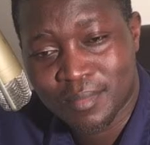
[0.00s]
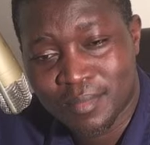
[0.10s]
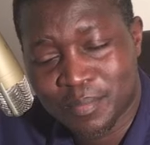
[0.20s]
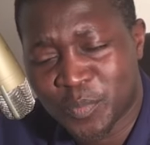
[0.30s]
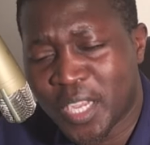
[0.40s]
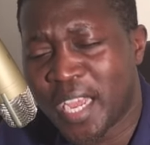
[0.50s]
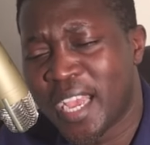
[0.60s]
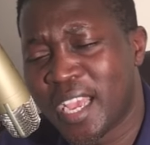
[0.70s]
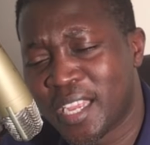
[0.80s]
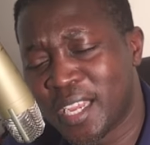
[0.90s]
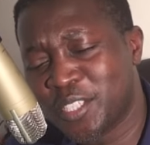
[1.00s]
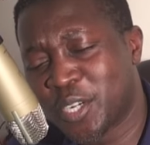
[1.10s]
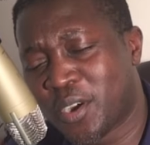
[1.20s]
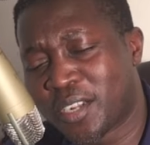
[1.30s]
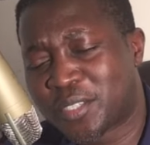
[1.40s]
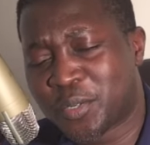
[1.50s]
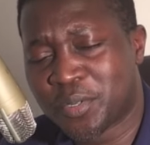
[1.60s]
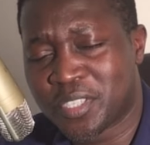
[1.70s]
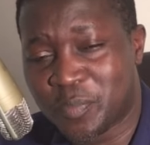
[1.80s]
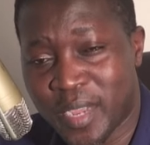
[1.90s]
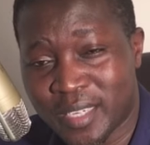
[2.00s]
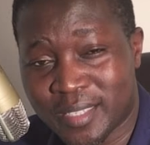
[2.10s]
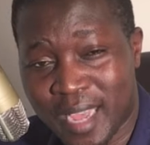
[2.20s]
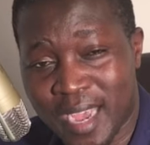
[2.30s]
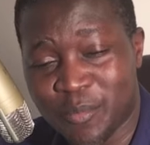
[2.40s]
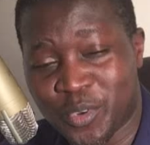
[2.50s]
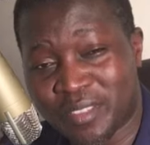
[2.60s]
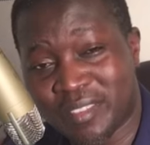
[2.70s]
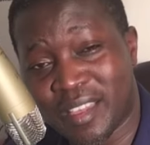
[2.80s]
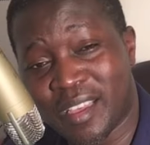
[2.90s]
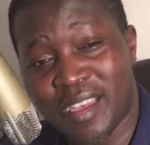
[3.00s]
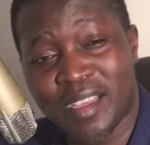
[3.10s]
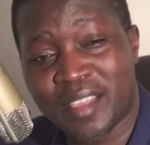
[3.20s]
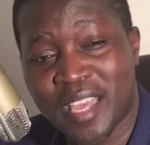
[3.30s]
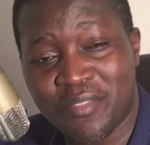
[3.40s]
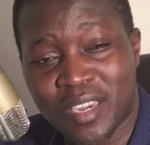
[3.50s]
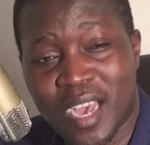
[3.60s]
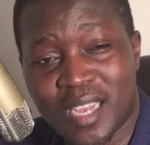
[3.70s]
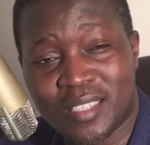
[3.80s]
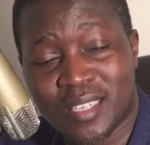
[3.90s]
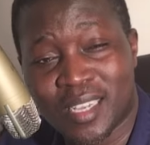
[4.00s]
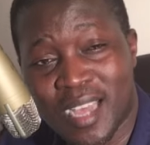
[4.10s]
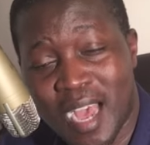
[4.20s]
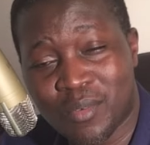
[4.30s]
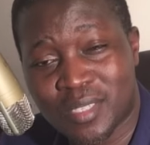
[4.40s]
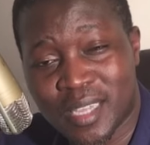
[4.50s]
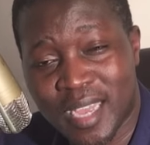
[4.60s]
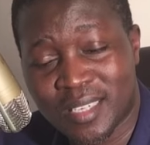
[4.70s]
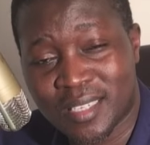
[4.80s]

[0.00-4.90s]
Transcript: Mm, and, and, you got to spend time with uh, uh, Kevin Hart. Uh, how was that?